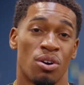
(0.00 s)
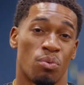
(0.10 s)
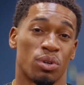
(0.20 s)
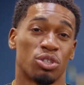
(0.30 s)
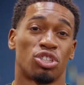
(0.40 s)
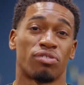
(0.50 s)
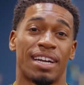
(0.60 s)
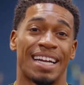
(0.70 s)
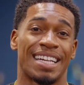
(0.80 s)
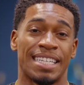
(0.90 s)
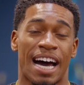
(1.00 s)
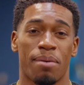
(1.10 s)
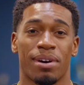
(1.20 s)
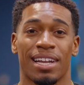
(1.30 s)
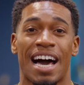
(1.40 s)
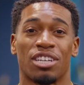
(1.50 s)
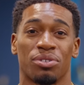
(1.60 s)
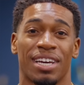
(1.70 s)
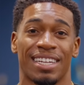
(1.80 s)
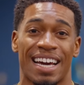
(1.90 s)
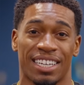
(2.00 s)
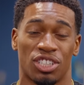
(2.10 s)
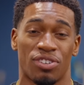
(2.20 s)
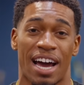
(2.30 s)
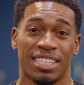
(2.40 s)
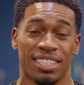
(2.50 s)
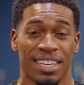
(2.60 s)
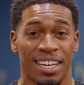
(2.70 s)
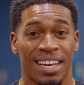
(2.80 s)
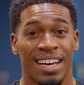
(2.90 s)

When you straighten at the top, that allows you to get that contraction